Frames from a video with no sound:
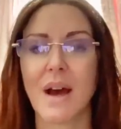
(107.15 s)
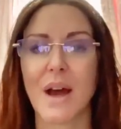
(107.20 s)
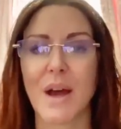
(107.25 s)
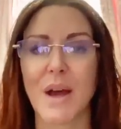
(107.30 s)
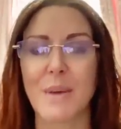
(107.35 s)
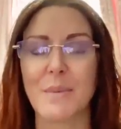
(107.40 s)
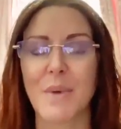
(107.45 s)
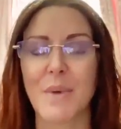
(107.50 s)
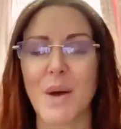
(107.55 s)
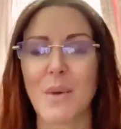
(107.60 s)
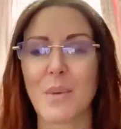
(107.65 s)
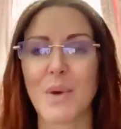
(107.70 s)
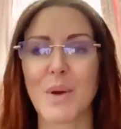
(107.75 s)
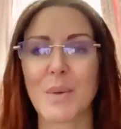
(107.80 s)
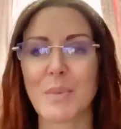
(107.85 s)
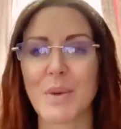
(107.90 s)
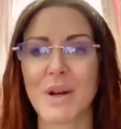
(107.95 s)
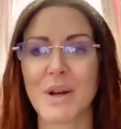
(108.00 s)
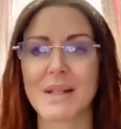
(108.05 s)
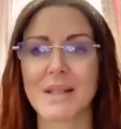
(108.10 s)
I
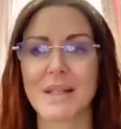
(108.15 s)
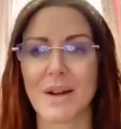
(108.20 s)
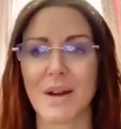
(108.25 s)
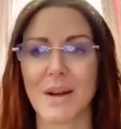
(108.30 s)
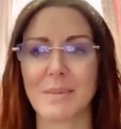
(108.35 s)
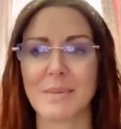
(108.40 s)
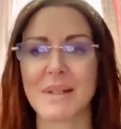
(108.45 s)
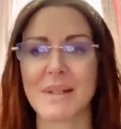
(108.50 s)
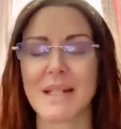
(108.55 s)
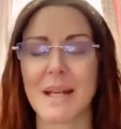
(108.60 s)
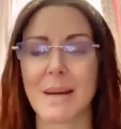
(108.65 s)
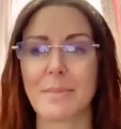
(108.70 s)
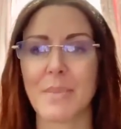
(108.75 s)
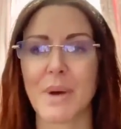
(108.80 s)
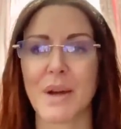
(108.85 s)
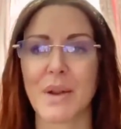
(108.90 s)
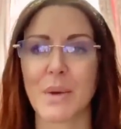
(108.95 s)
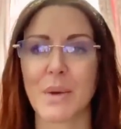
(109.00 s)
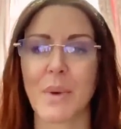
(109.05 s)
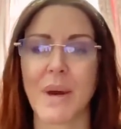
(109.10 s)
will put a timestamp,
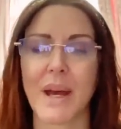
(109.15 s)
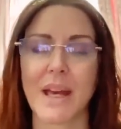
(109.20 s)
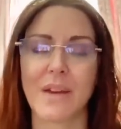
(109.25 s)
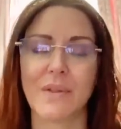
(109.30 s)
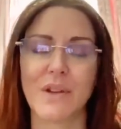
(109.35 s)
by the way,